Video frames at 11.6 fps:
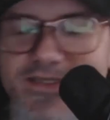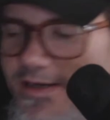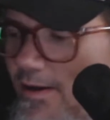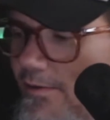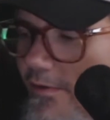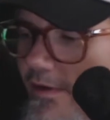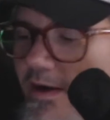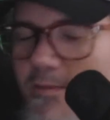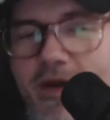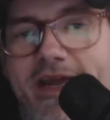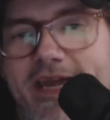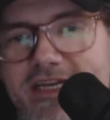to own.
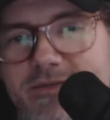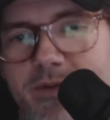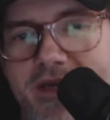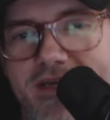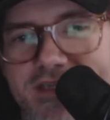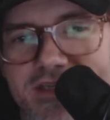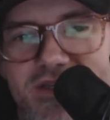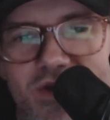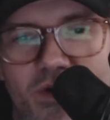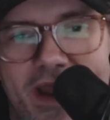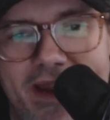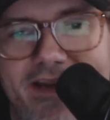But I guess because it's
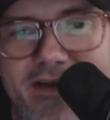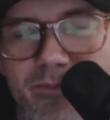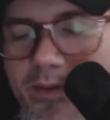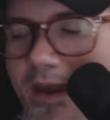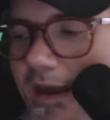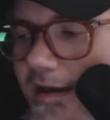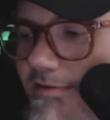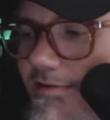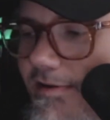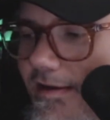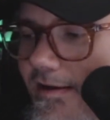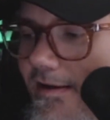so hated and panned,
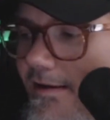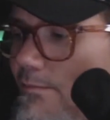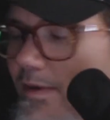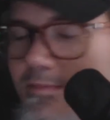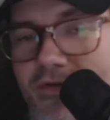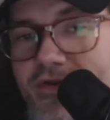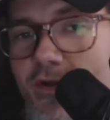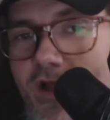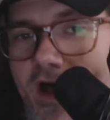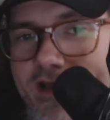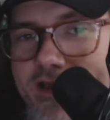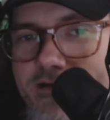people don't
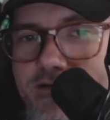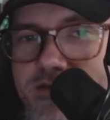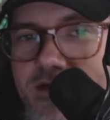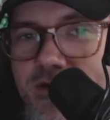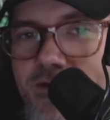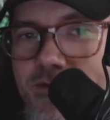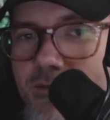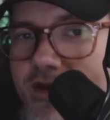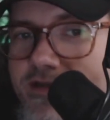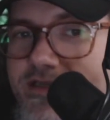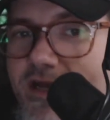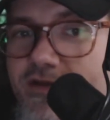like it. So
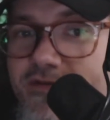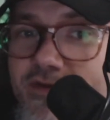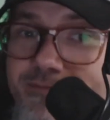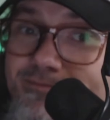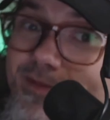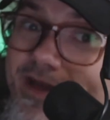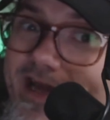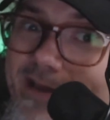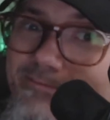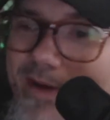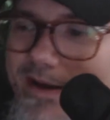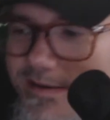it sells for like
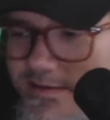$8.